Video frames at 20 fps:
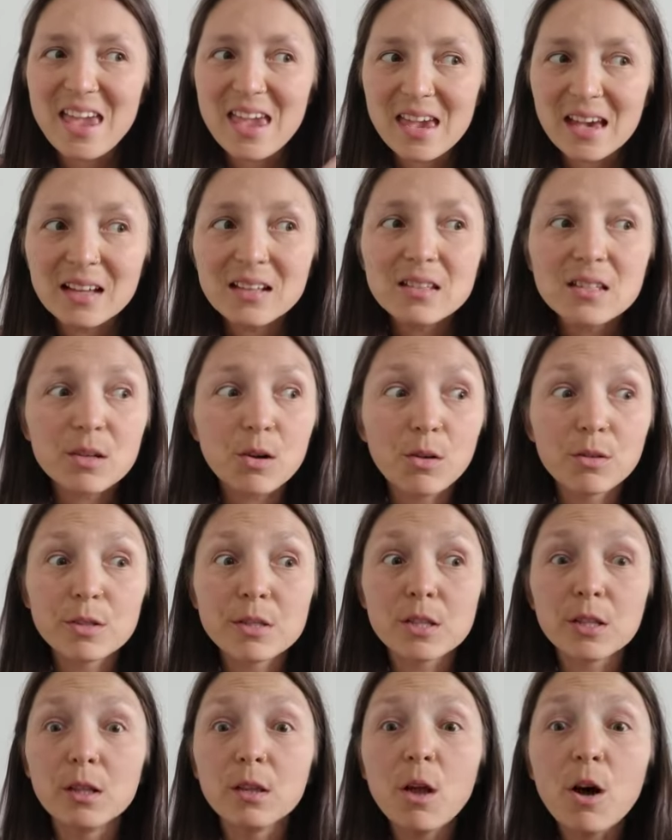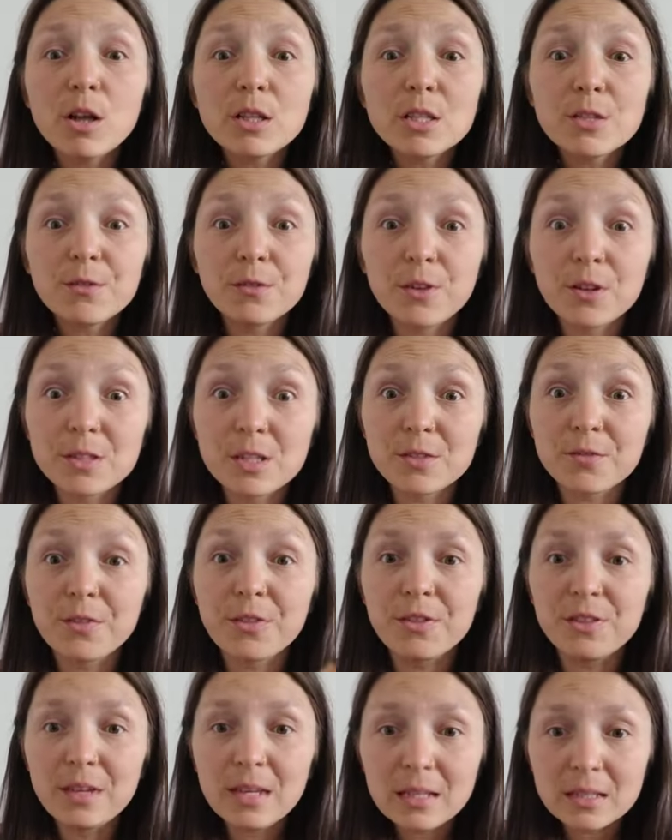And also lots of
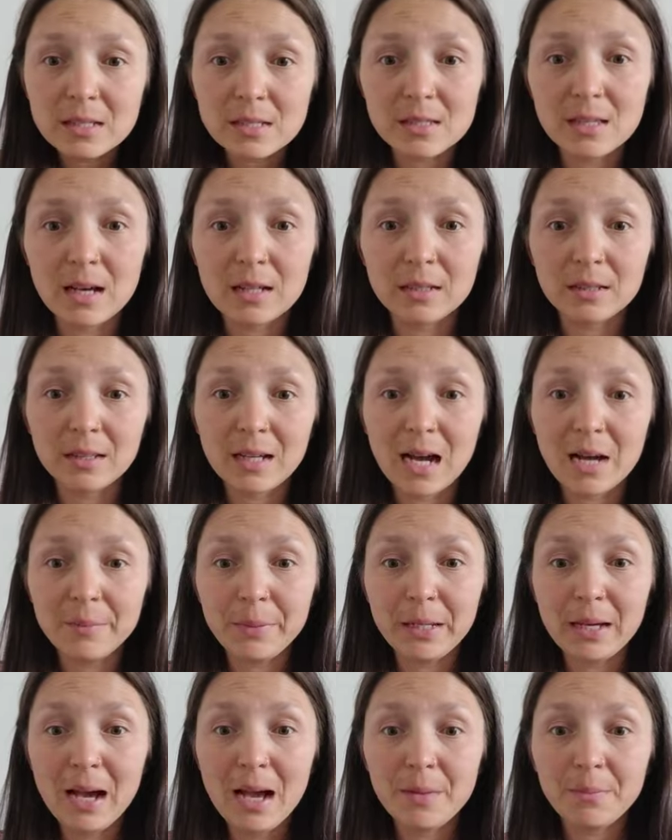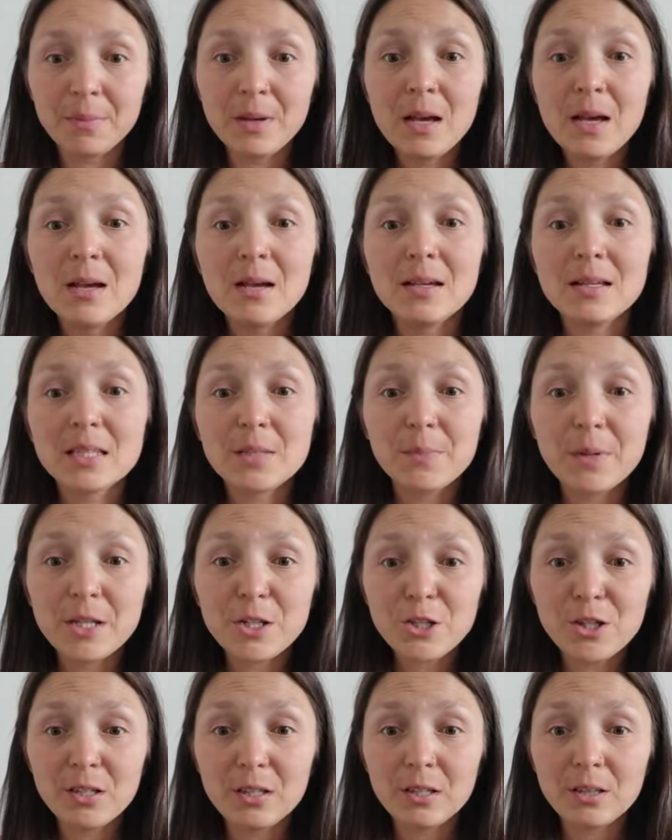things started coming up,
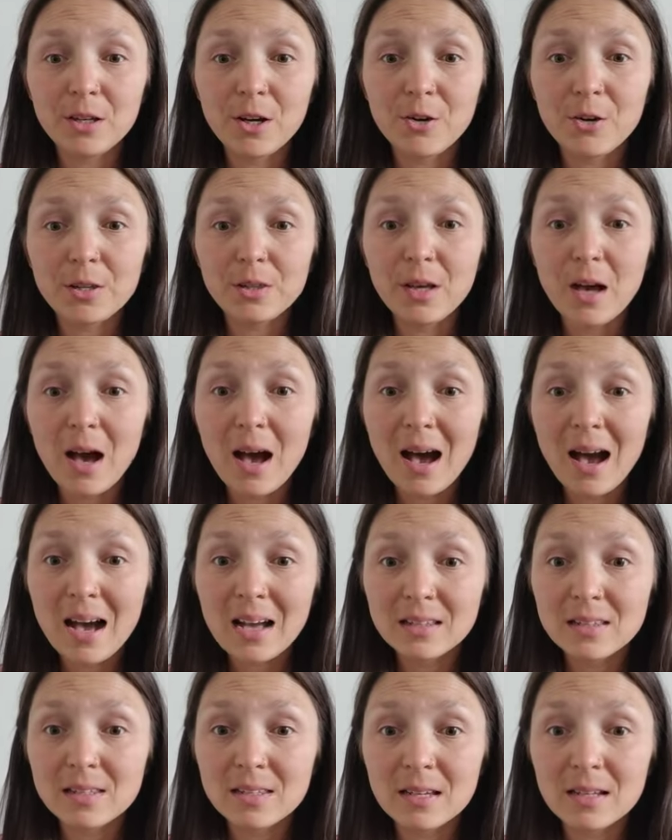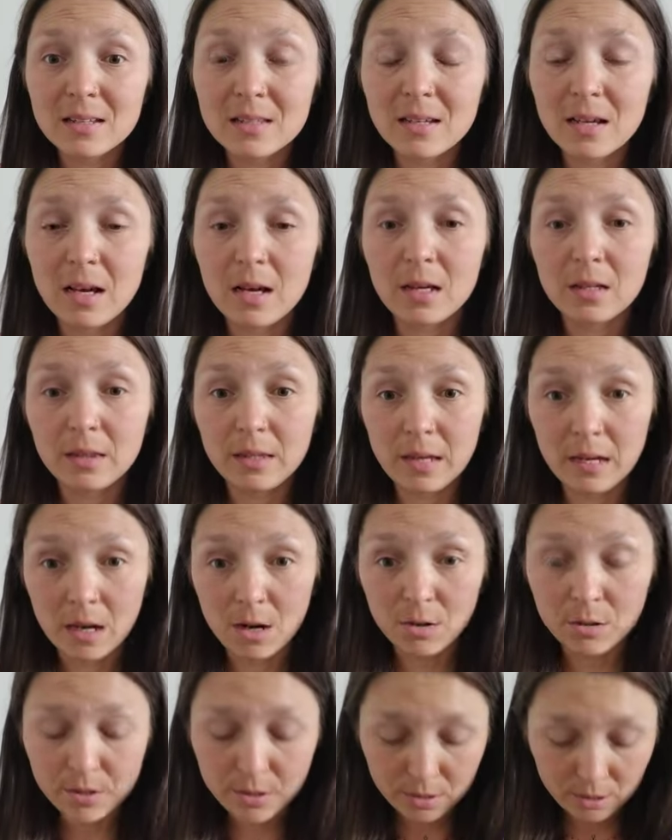especially, you know, in the heart center. There are
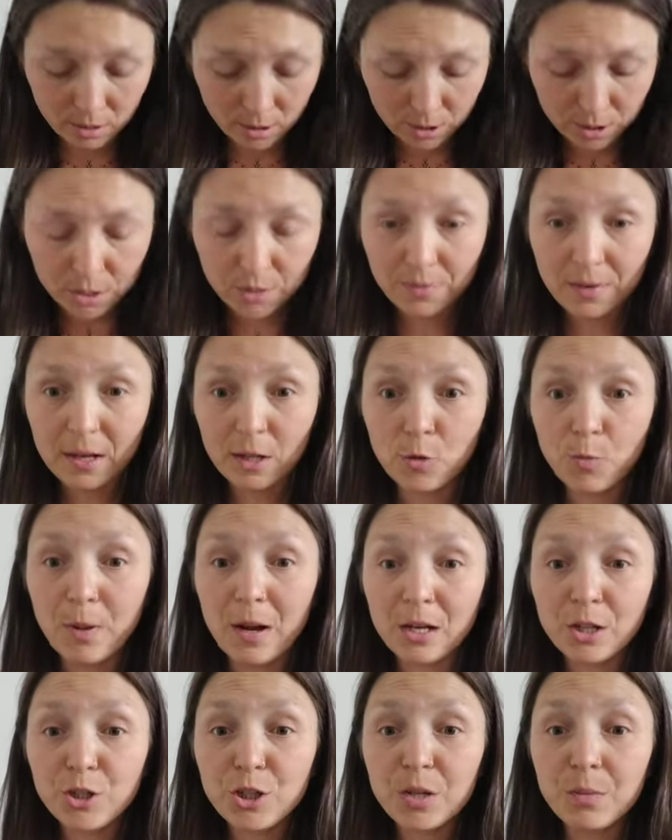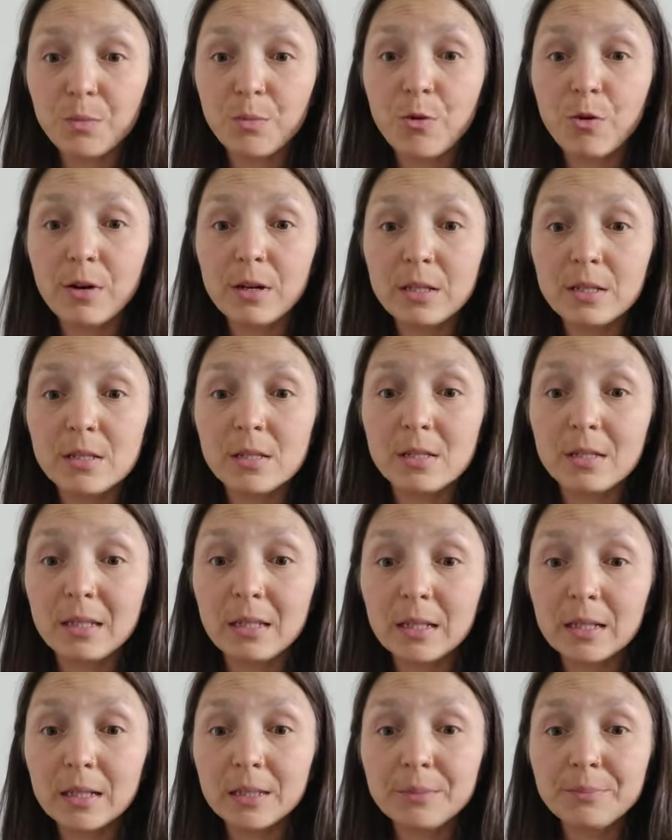also lots of acupuncture points
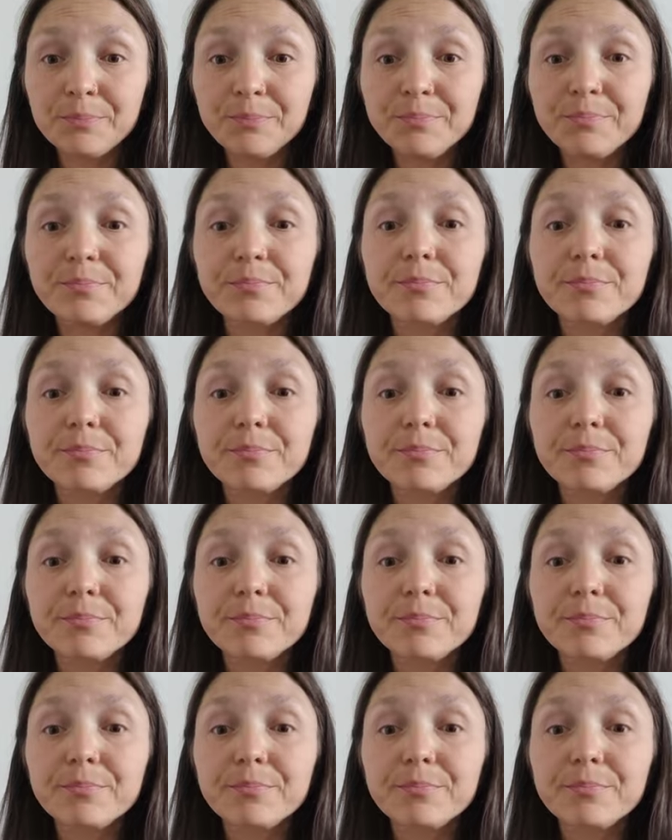here,